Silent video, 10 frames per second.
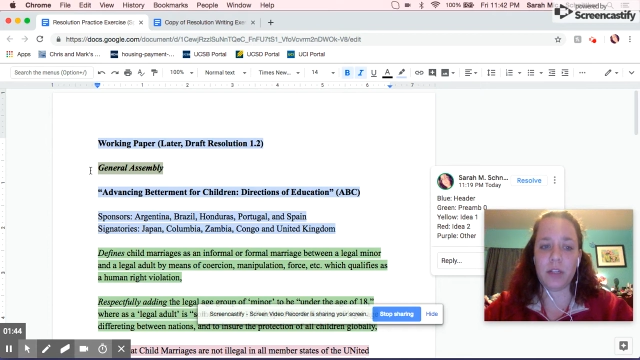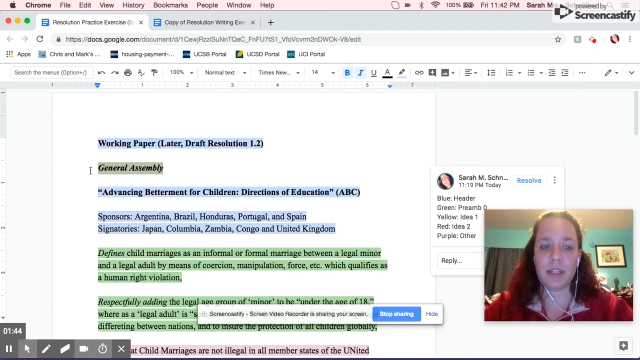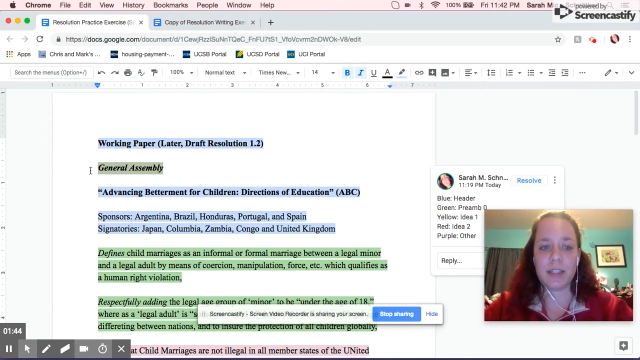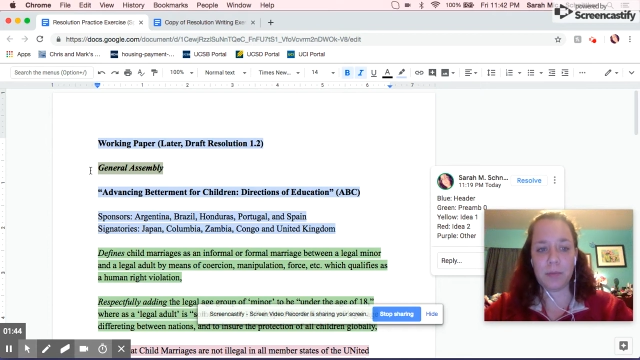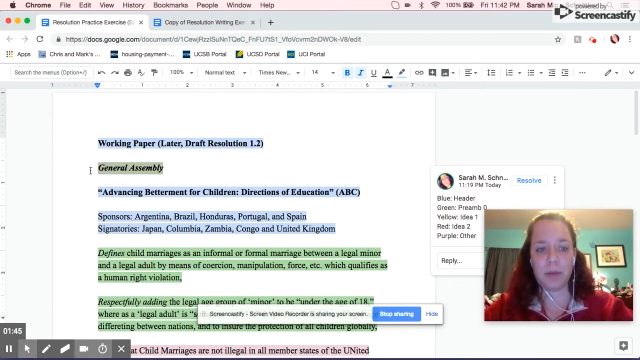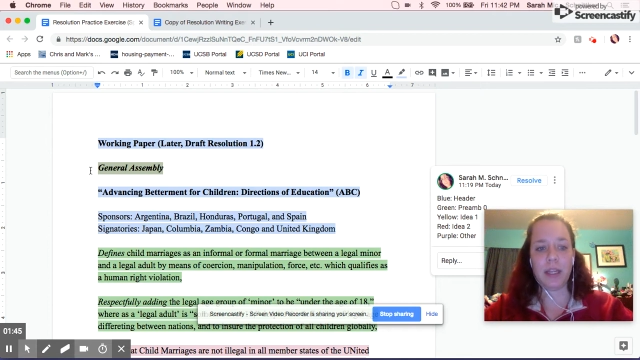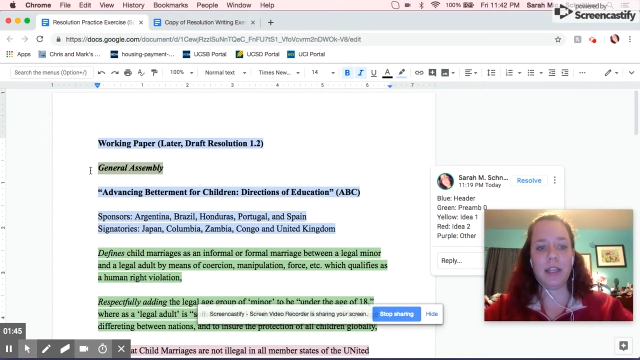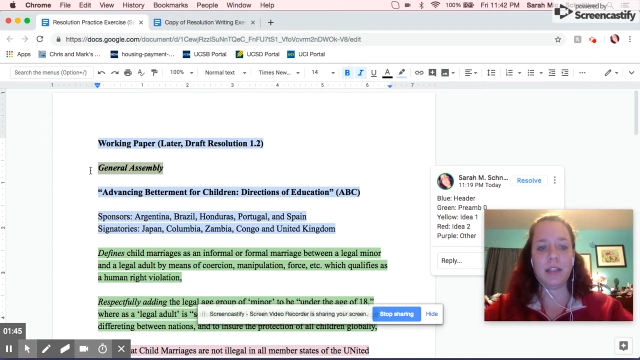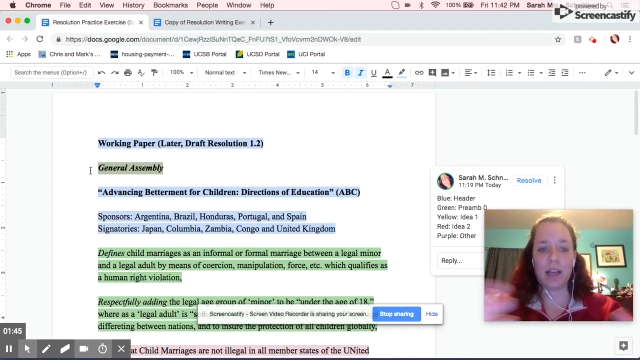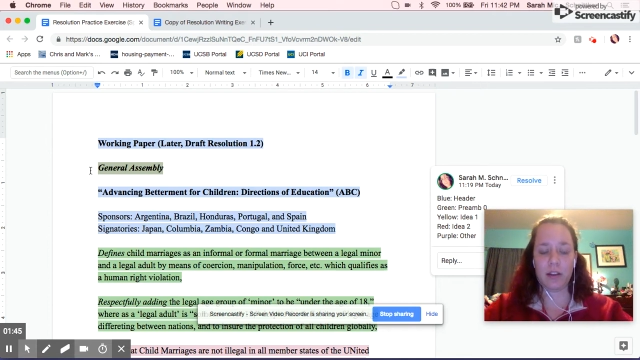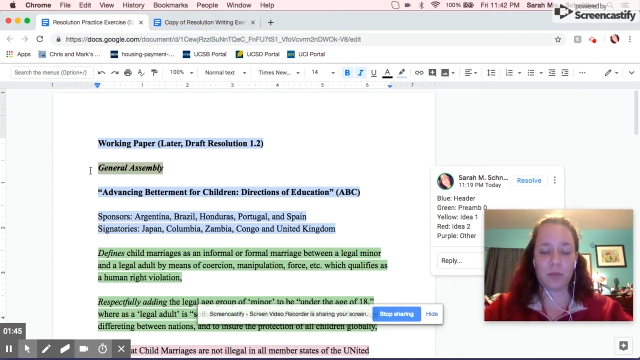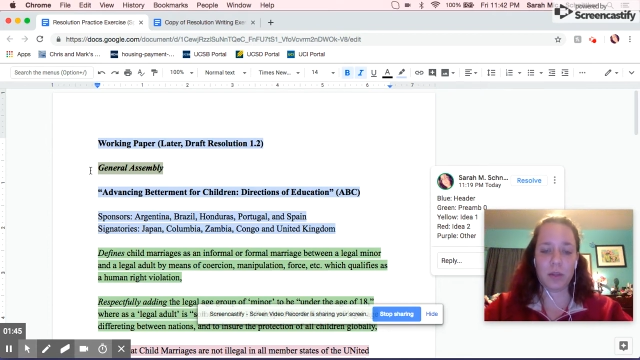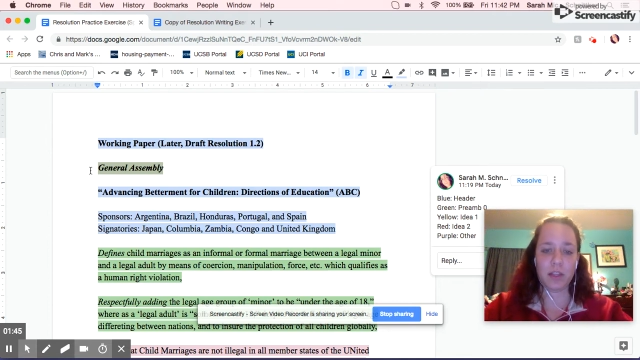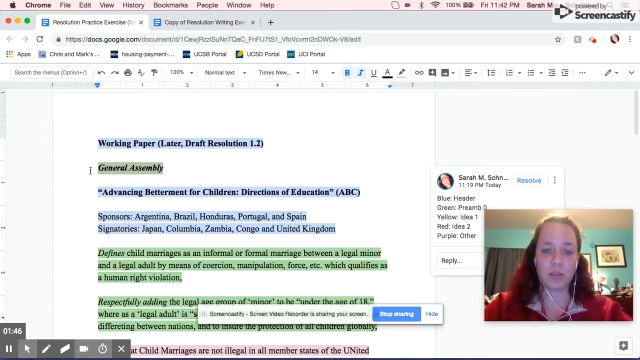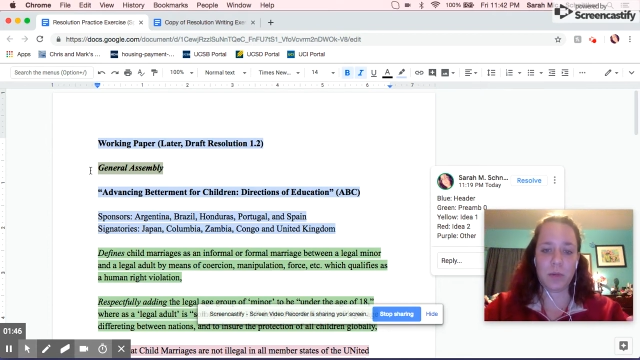Assembly. That is
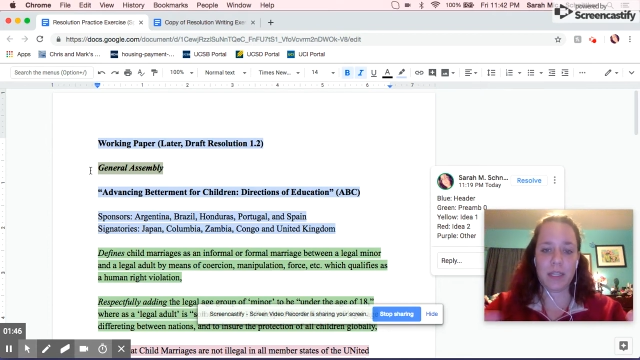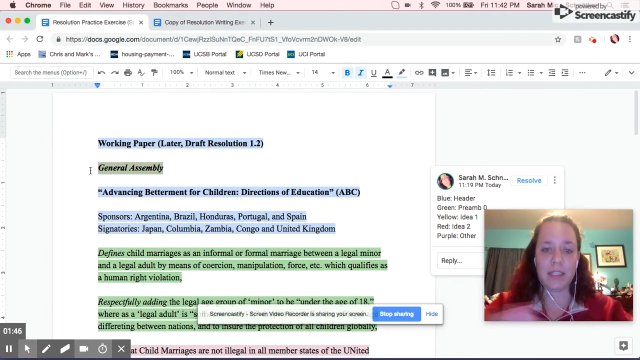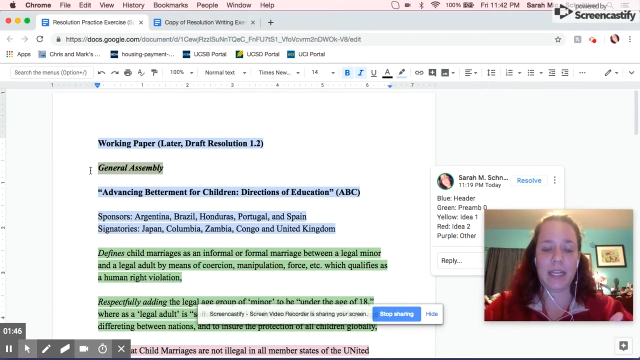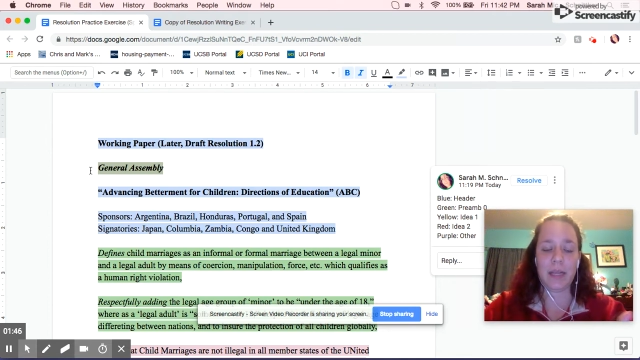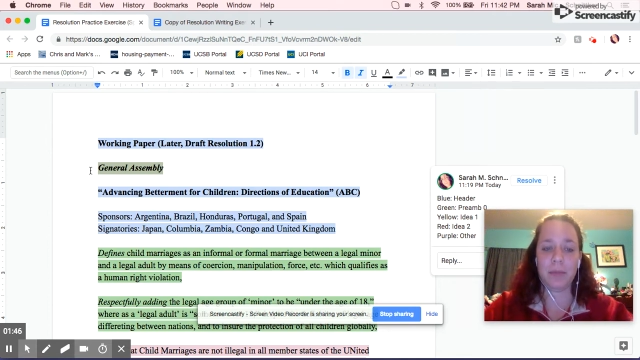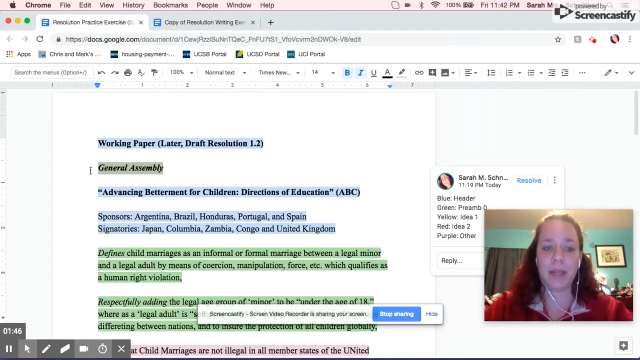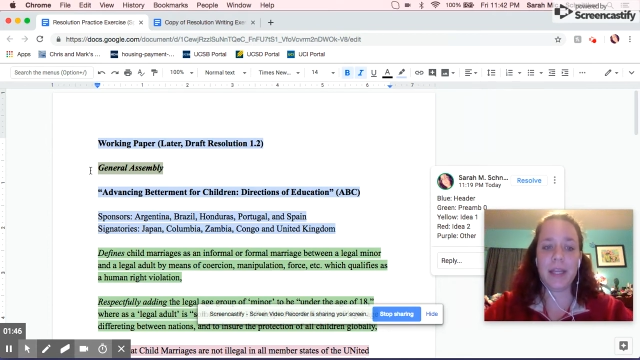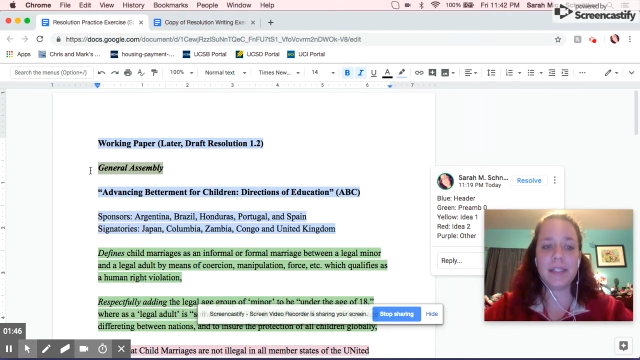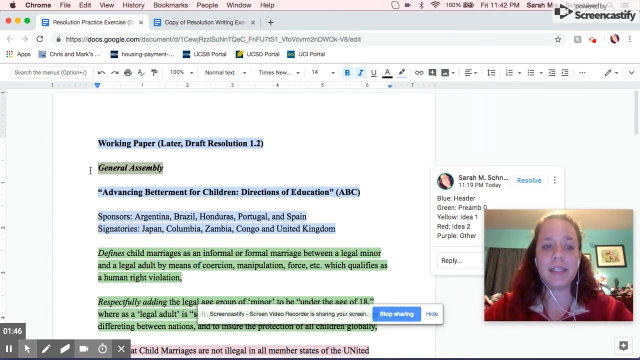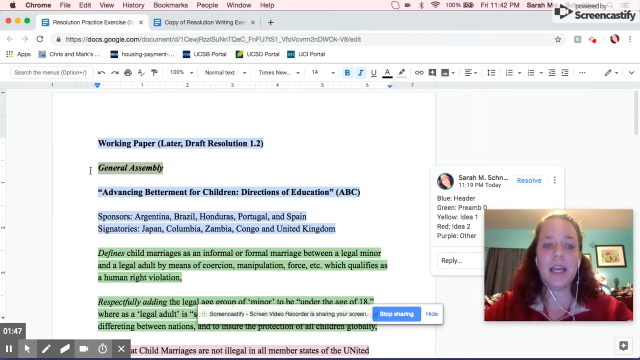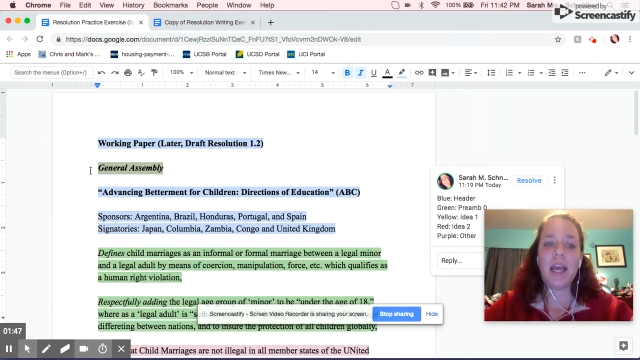where this one is taking place.